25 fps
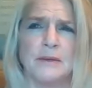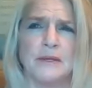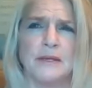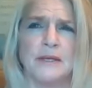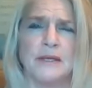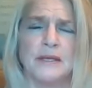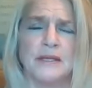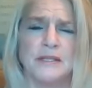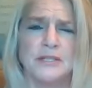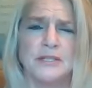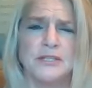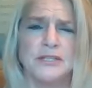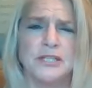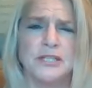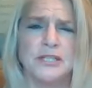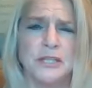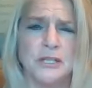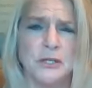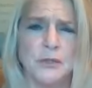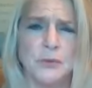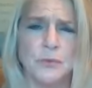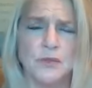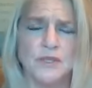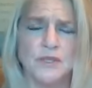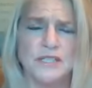
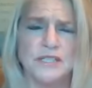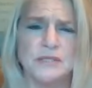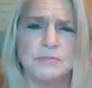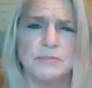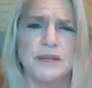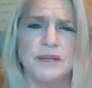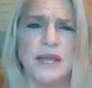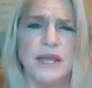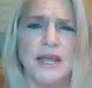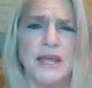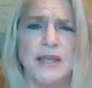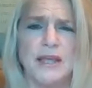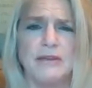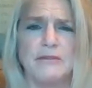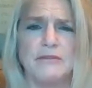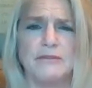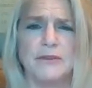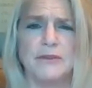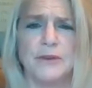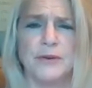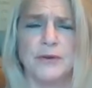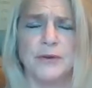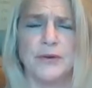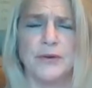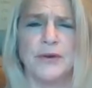continuous
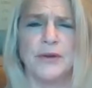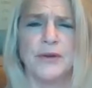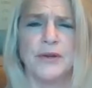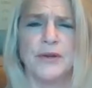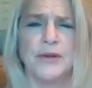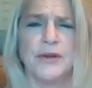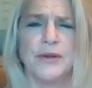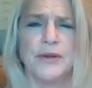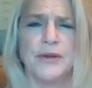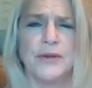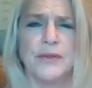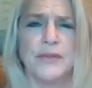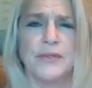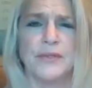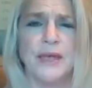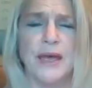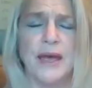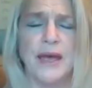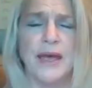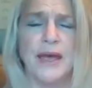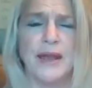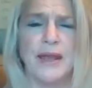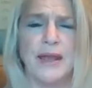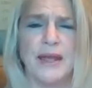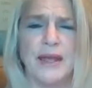behavior
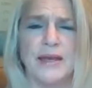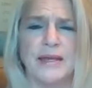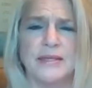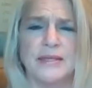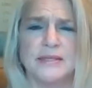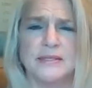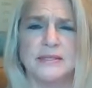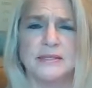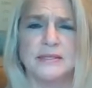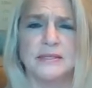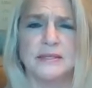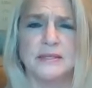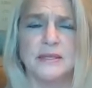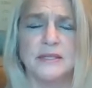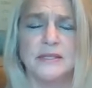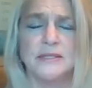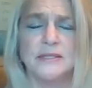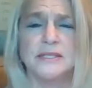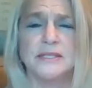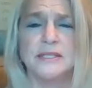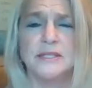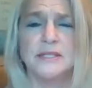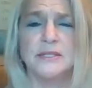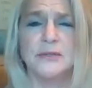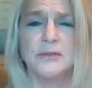that has
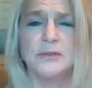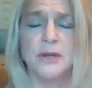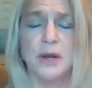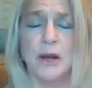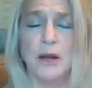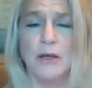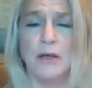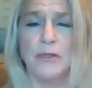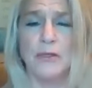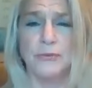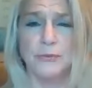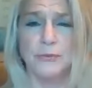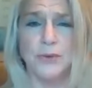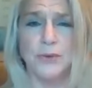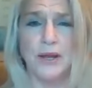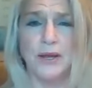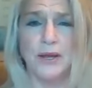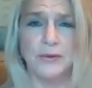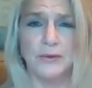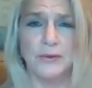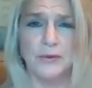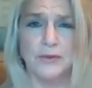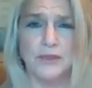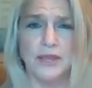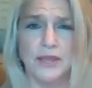continued on
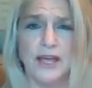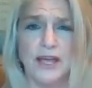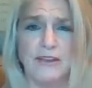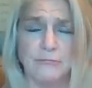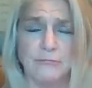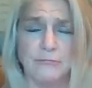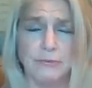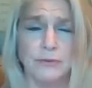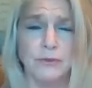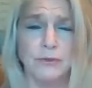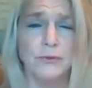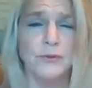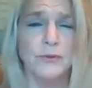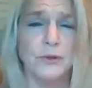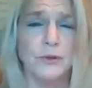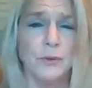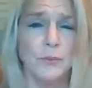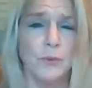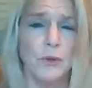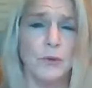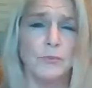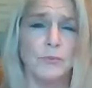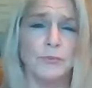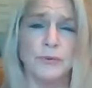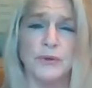throughout your life, Pluto
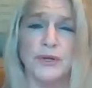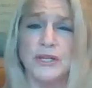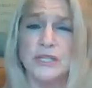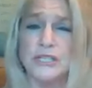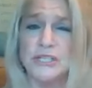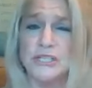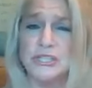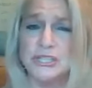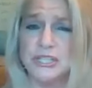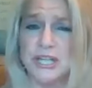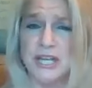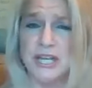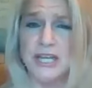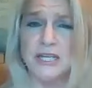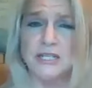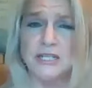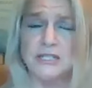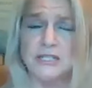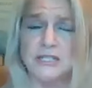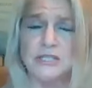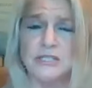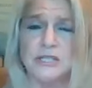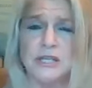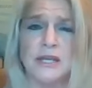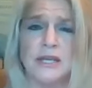will bring
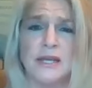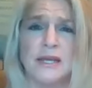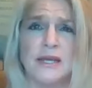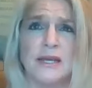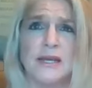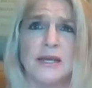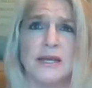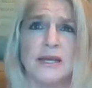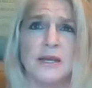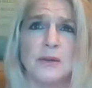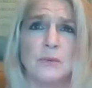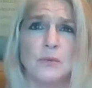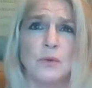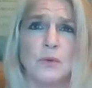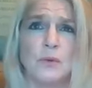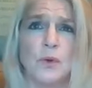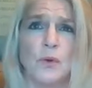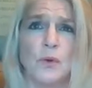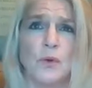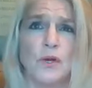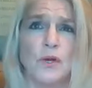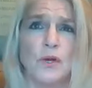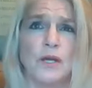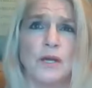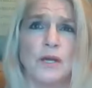change. It
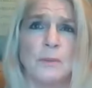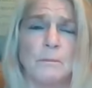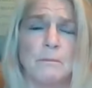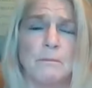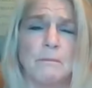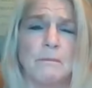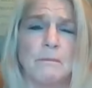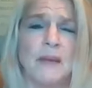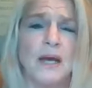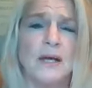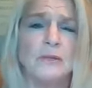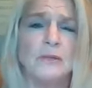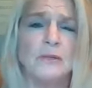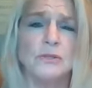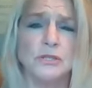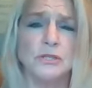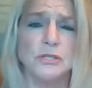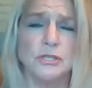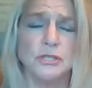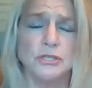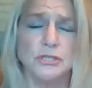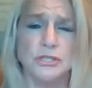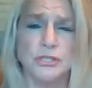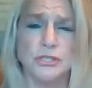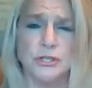will melt
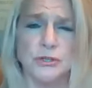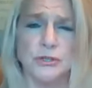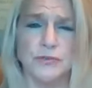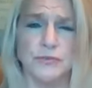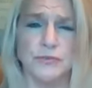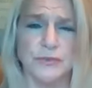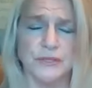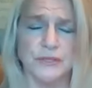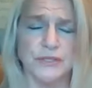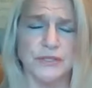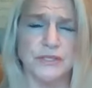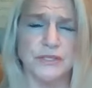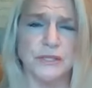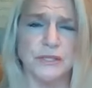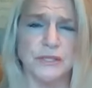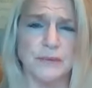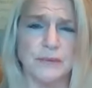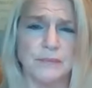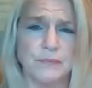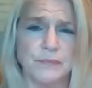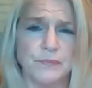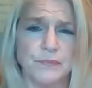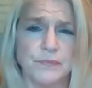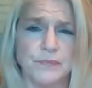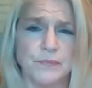the surface
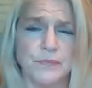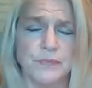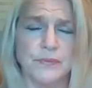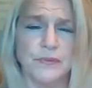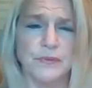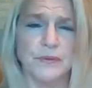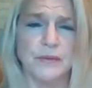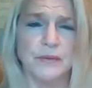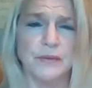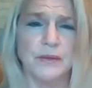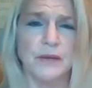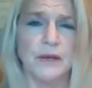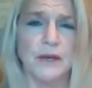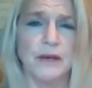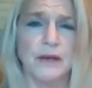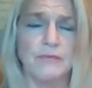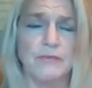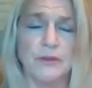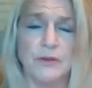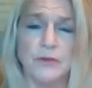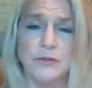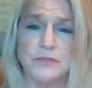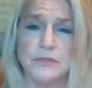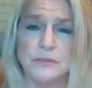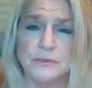of
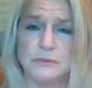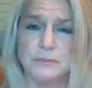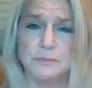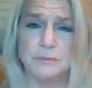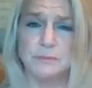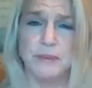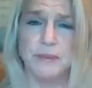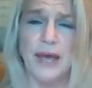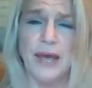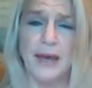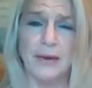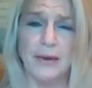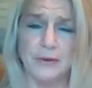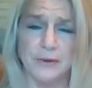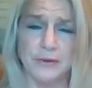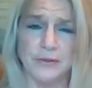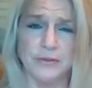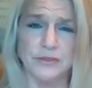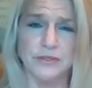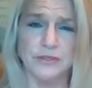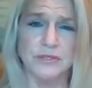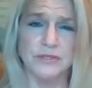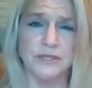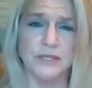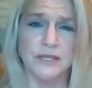those
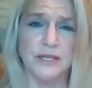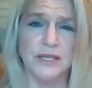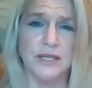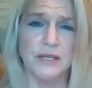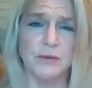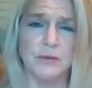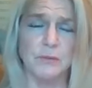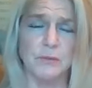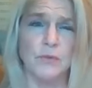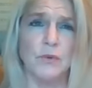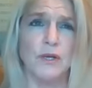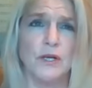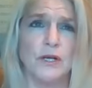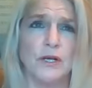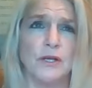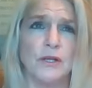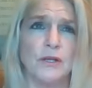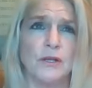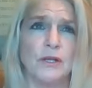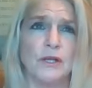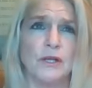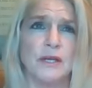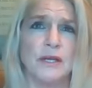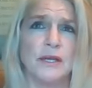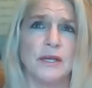patterns, it
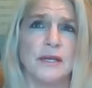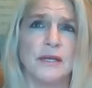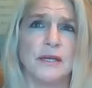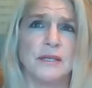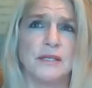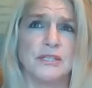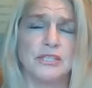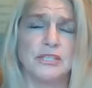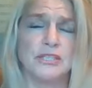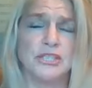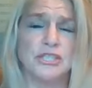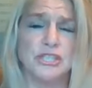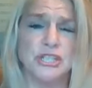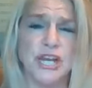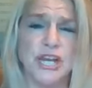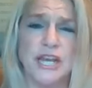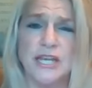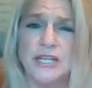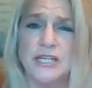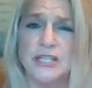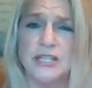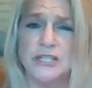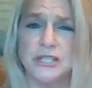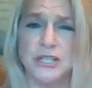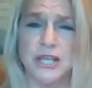will
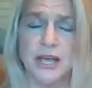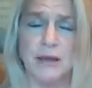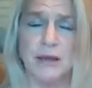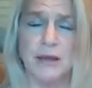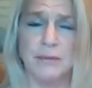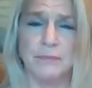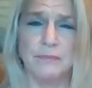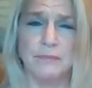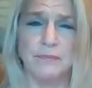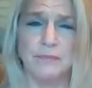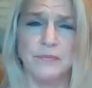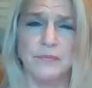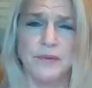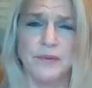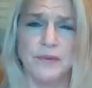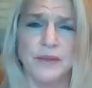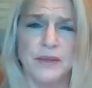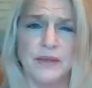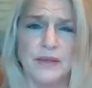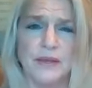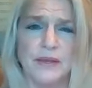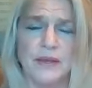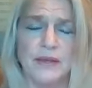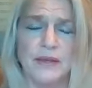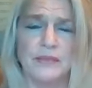change them,
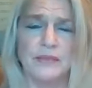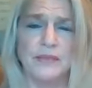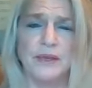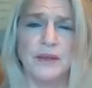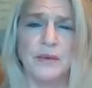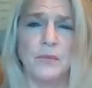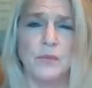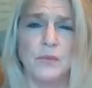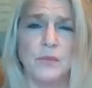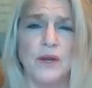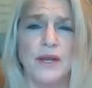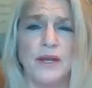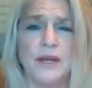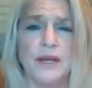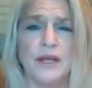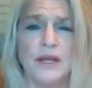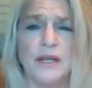and then what